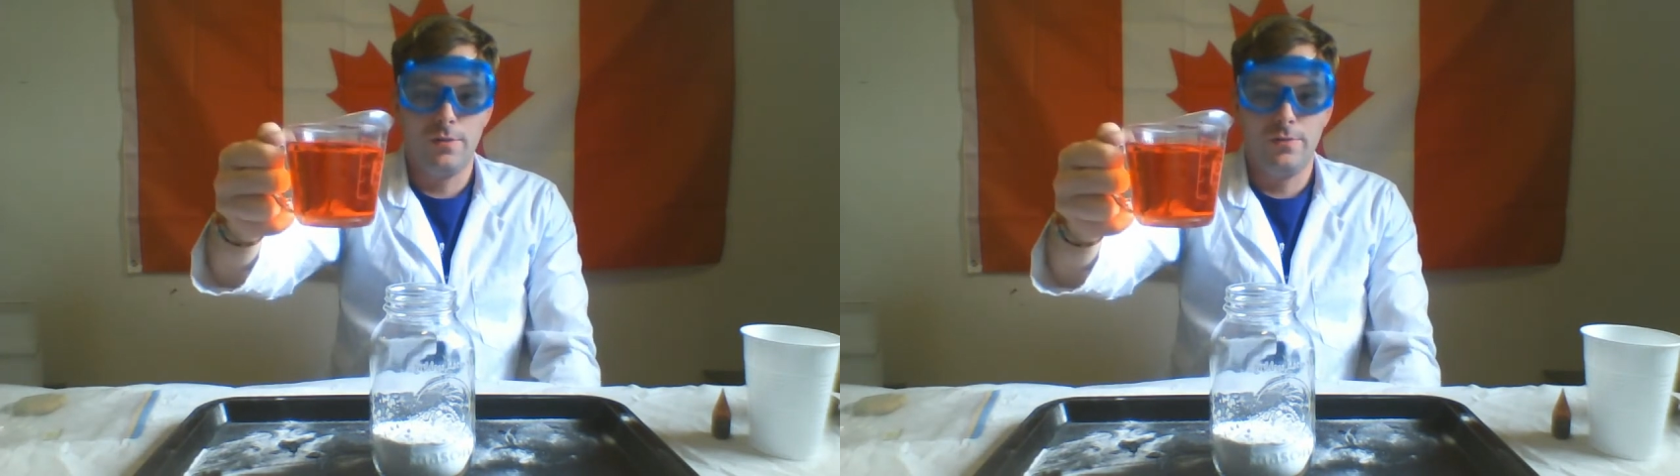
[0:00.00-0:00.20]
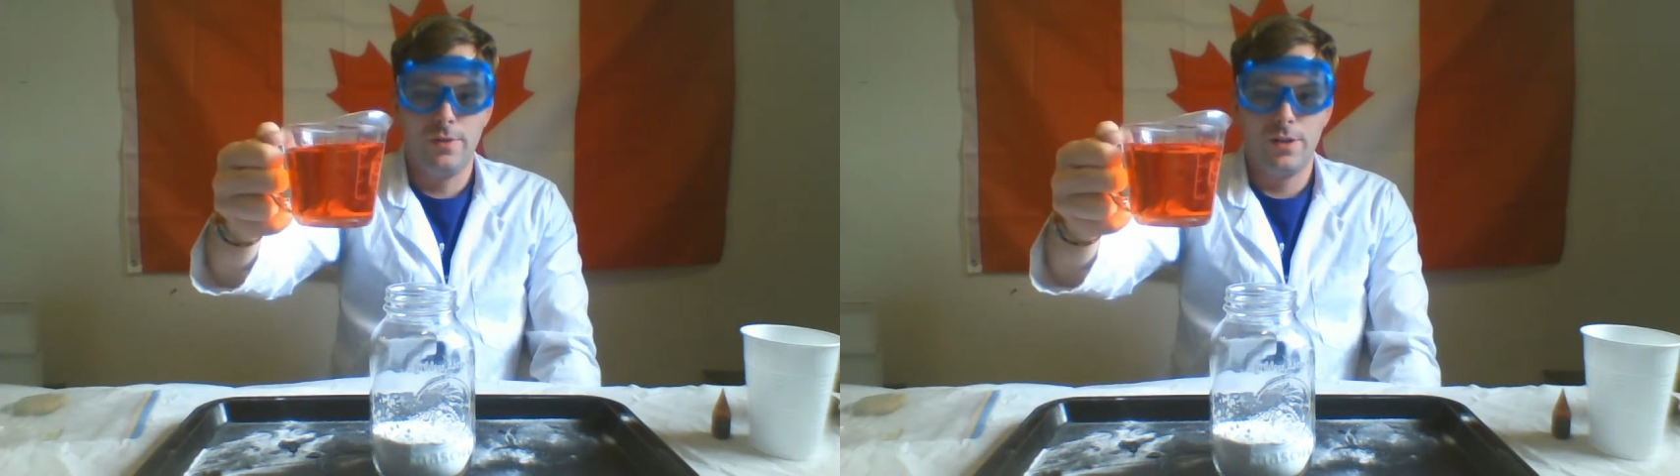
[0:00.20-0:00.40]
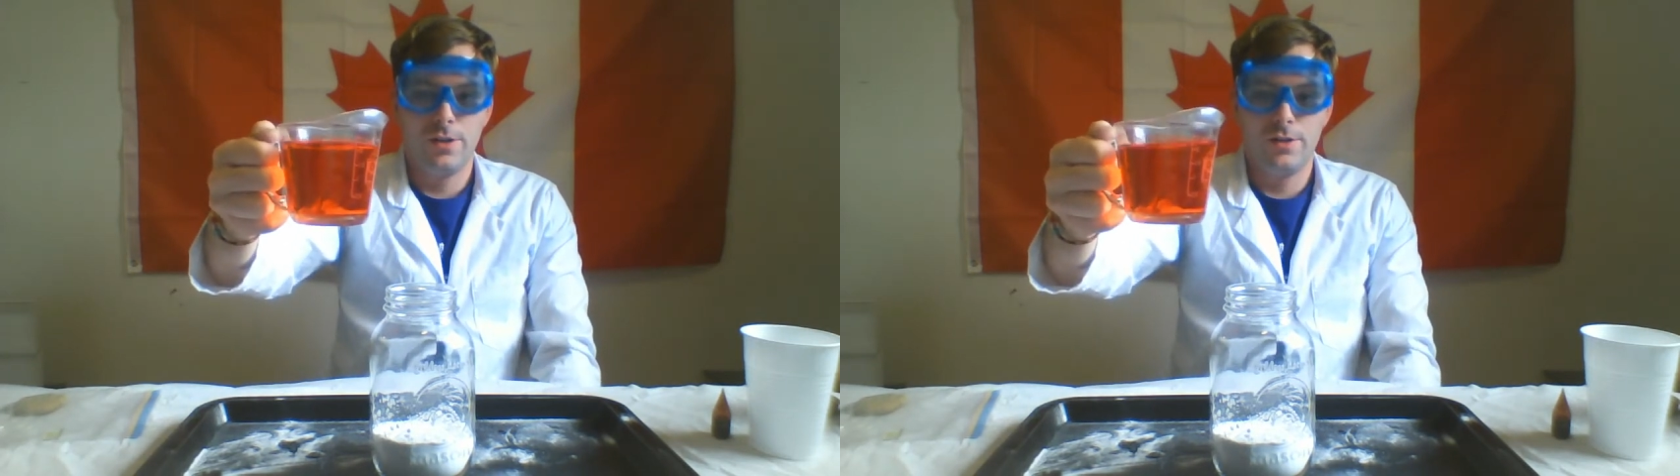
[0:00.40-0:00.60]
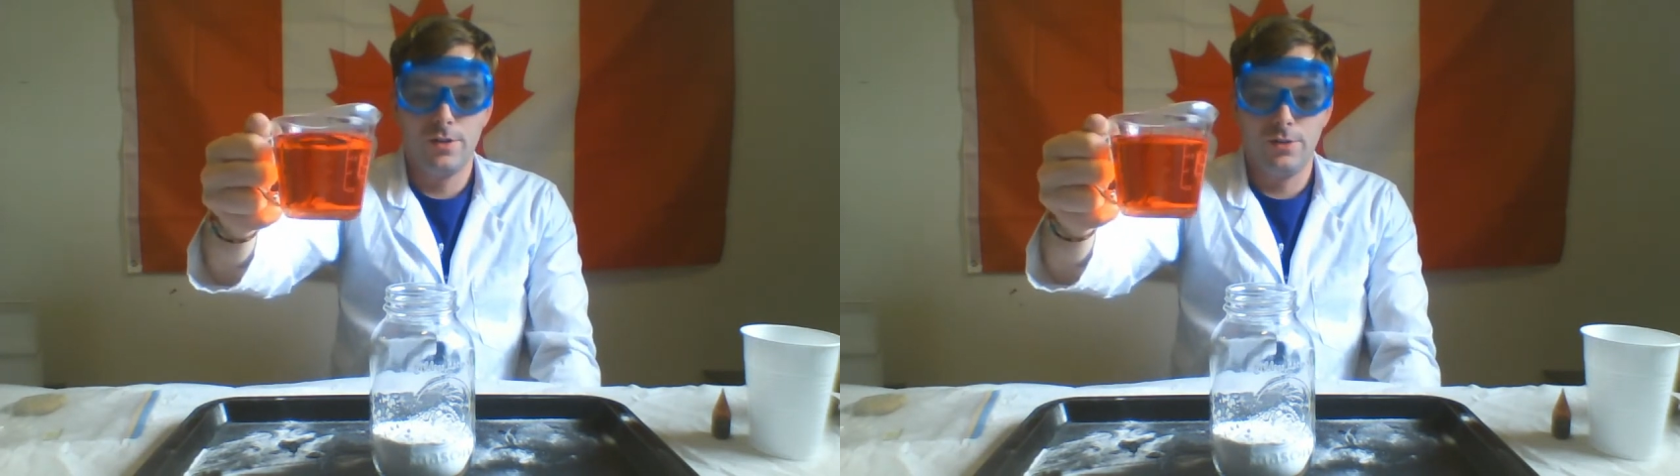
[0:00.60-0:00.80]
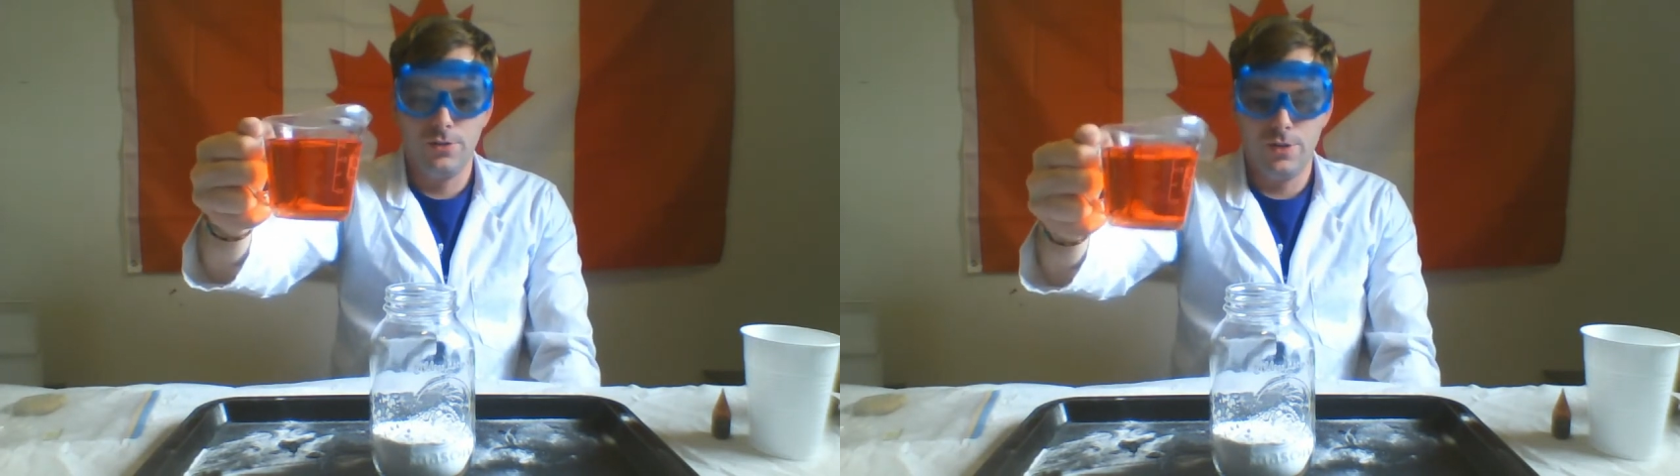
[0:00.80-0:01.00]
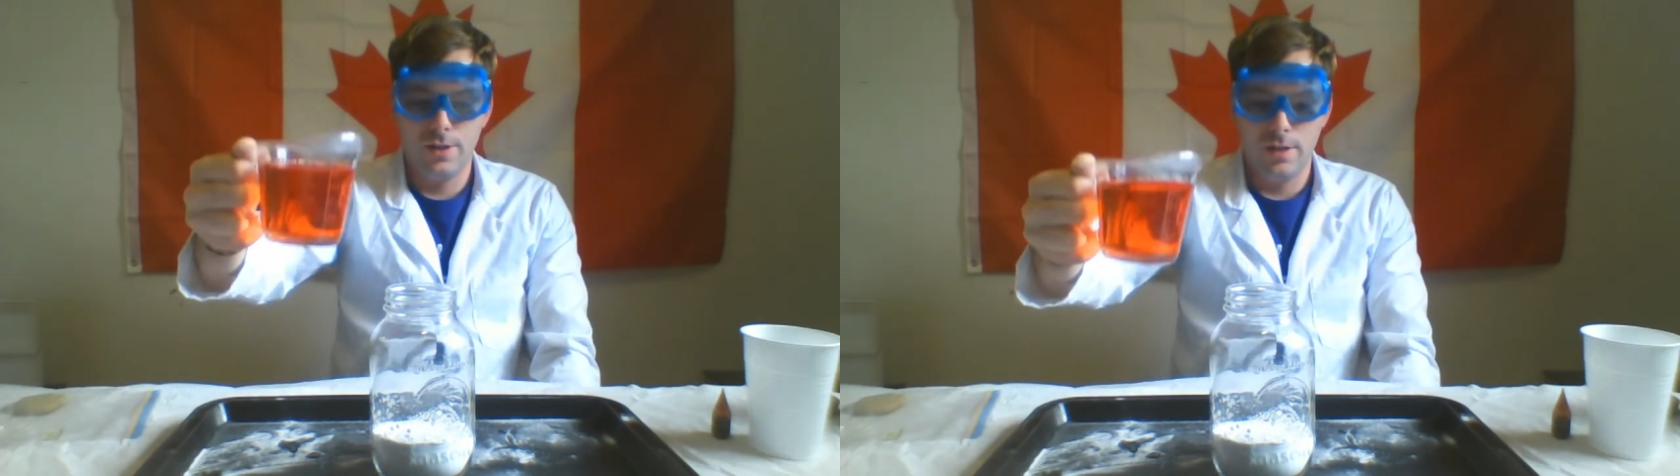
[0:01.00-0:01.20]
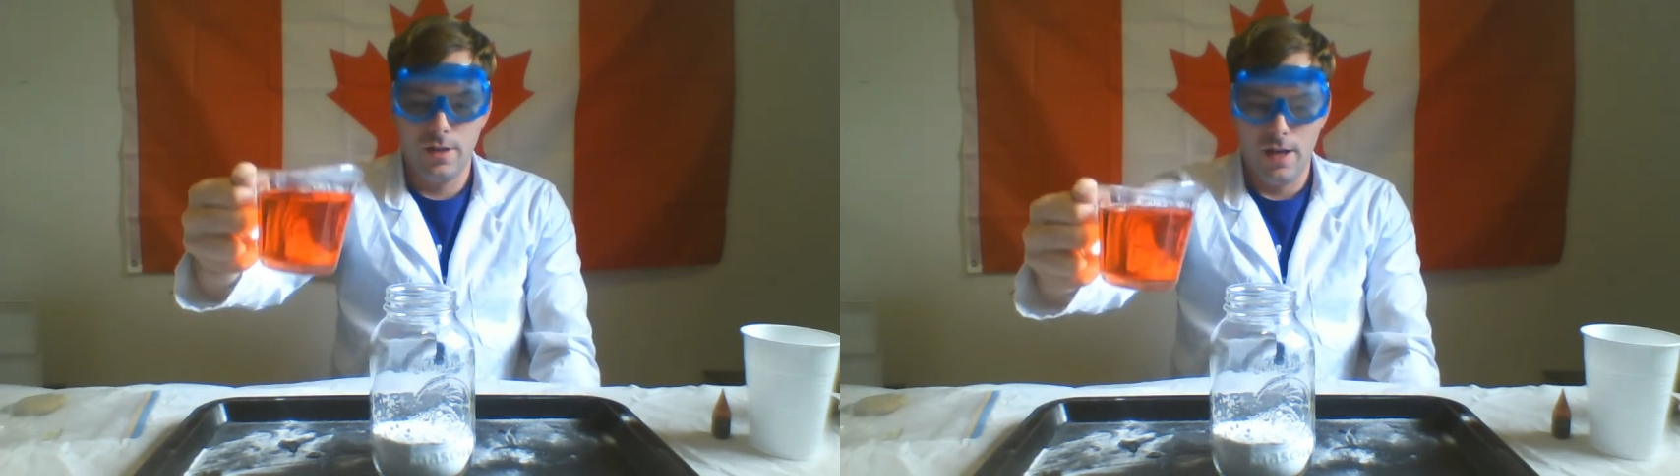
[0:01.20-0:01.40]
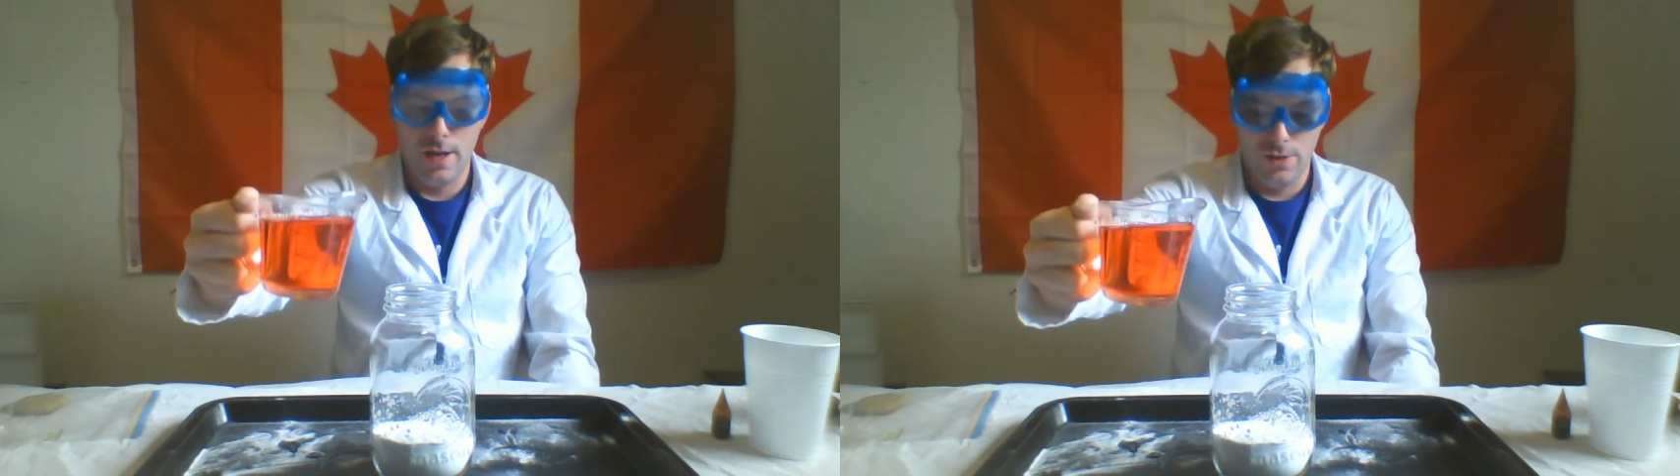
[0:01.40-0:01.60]
vinegar solution
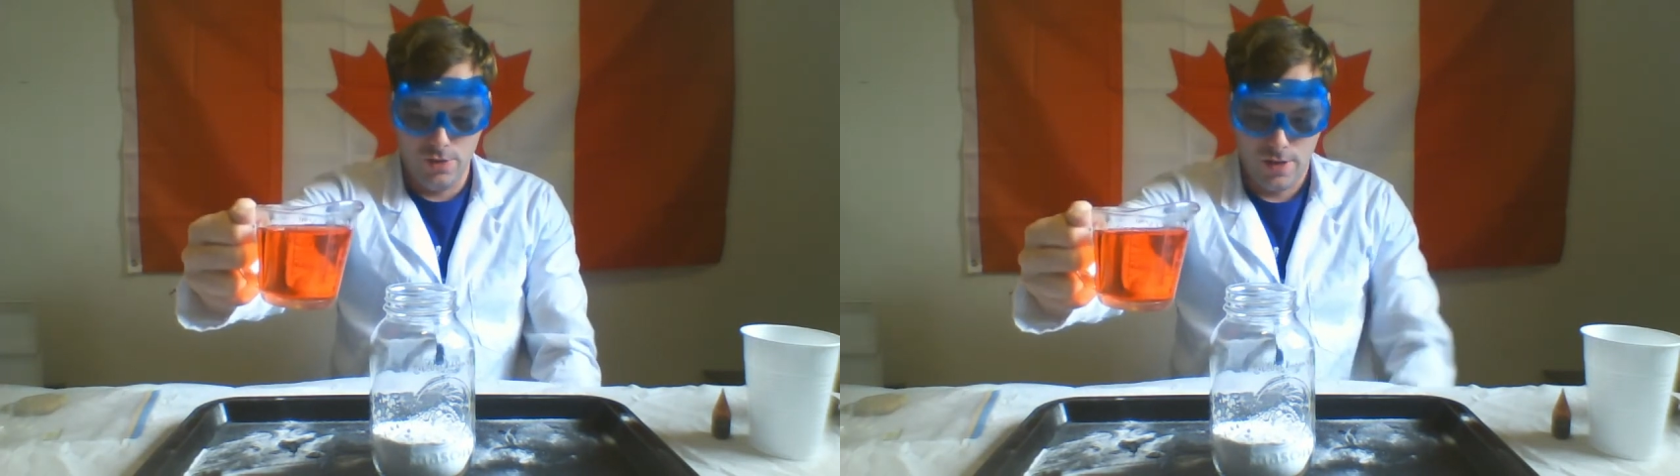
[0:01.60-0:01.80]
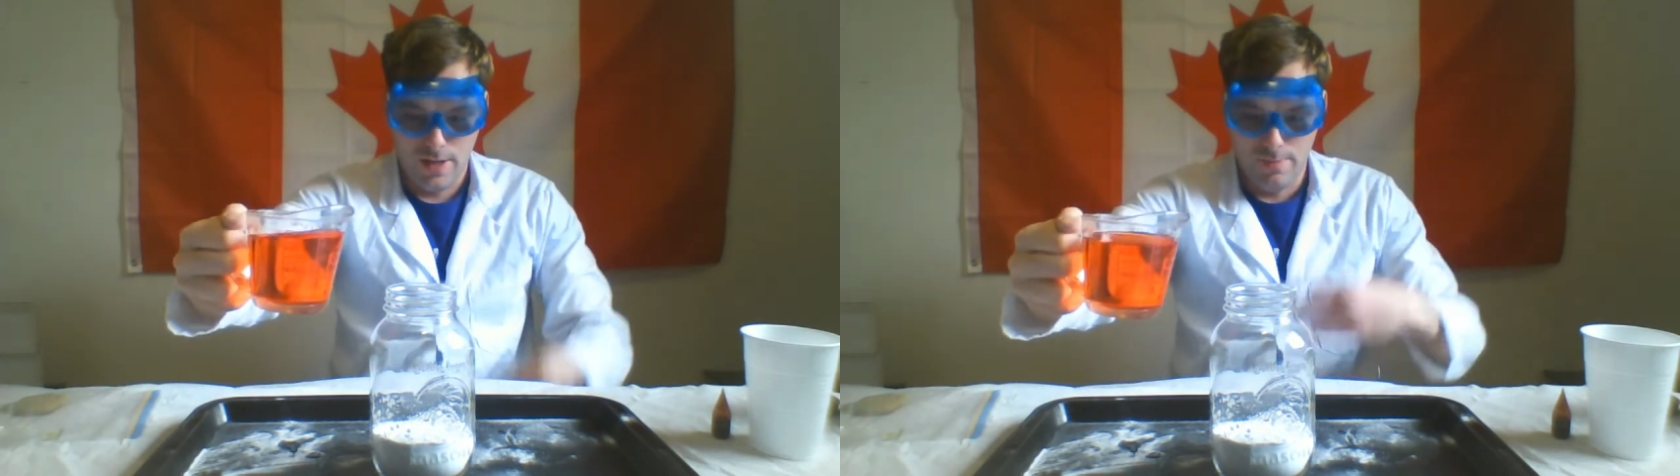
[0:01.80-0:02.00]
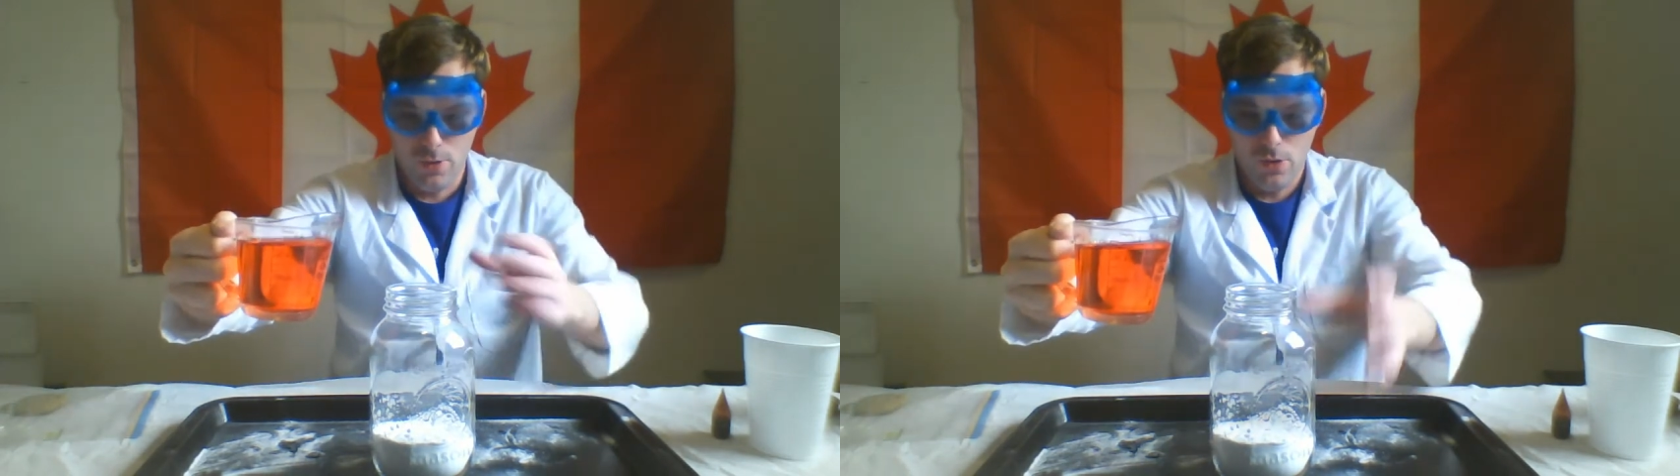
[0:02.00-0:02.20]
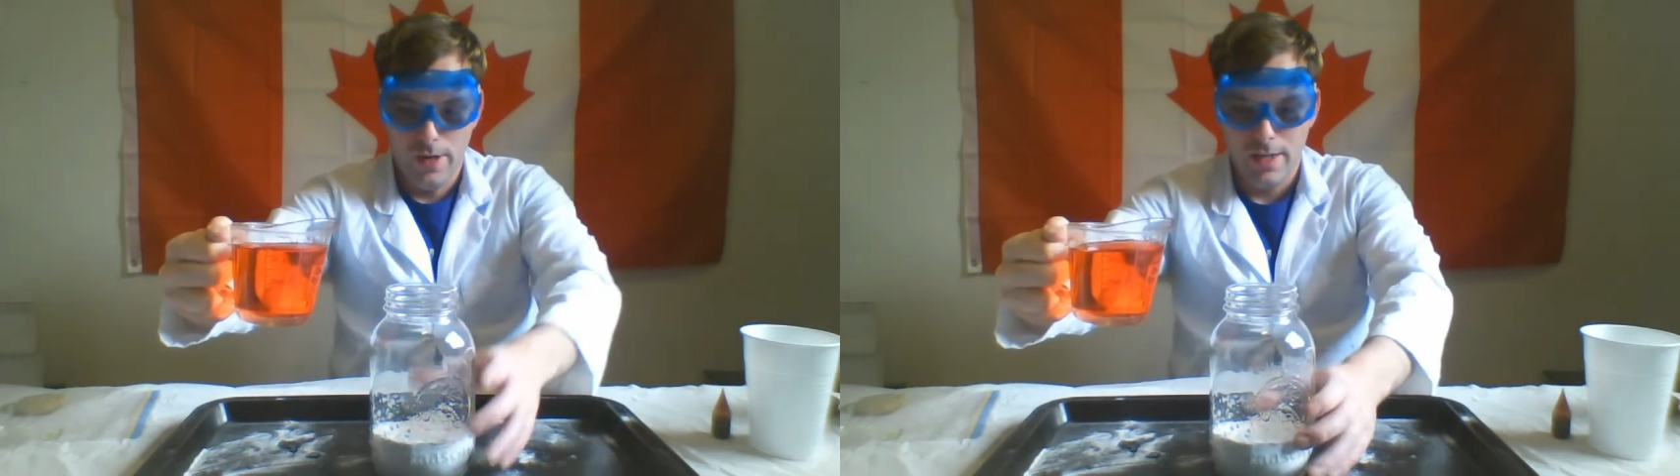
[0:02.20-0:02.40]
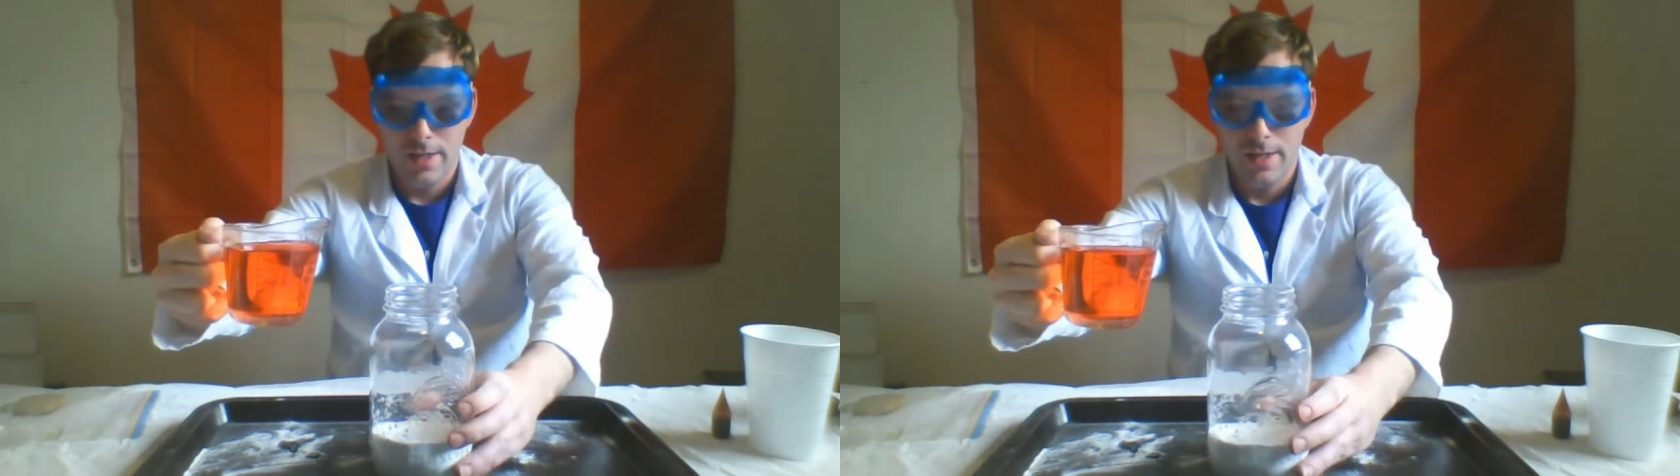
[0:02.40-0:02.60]
and you can pour it